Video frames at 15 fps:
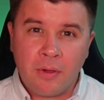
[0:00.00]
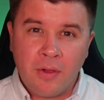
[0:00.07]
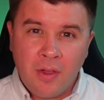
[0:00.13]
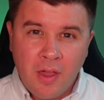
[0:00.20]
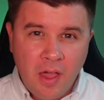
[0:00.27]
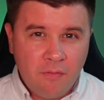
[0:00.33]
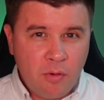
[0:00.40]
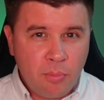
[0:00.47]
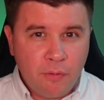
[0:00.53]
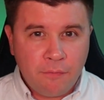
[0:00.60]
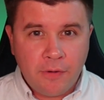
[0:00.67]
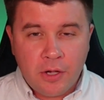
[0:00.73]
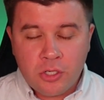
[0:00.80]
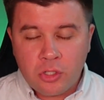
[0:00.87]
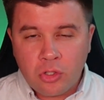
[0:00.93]
of a
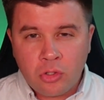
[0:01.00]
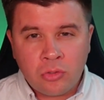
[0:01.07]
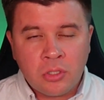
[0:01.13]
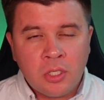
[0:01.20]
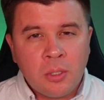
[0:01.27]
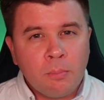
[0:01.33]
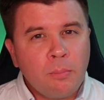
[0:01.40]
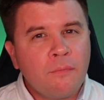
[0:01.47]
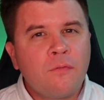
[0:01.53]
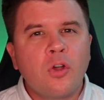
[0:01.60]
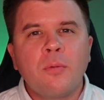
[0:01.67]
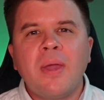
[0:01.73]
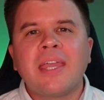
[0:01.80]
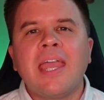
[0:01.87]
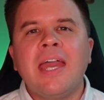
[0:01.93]
professional before you make
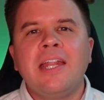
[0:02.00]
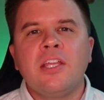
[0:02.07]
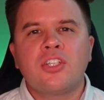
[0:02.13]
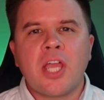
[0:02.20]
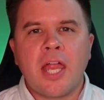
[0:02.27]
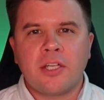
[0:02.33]
any changes